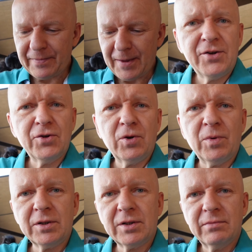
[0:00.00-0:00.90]
And you know
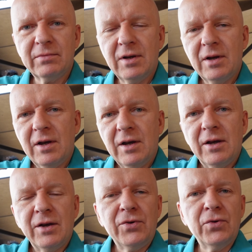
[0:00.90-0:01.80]
what?
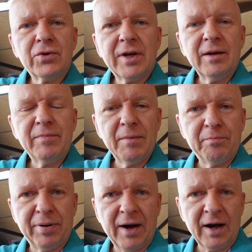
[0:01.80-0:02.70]
You can be
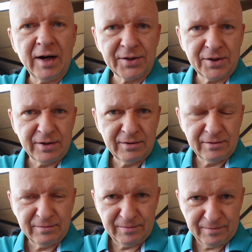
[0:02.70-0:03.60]
part
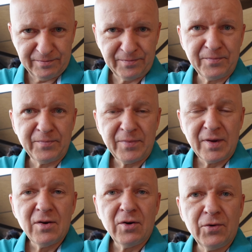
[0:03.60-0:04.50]

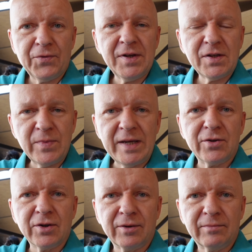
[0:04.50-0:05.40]
of this
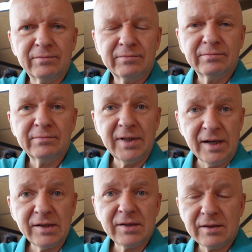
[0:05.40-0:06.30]
video.
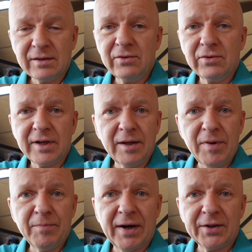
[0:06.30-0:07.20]
Yes, you can be
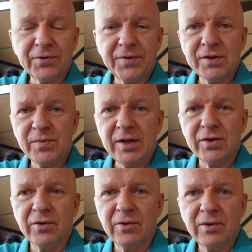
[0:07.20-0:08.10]
part of this
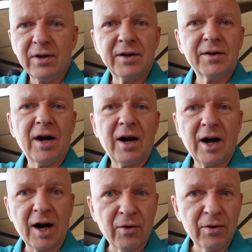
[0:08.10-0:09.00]
video. And
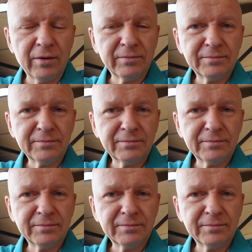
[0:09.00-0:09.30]
how?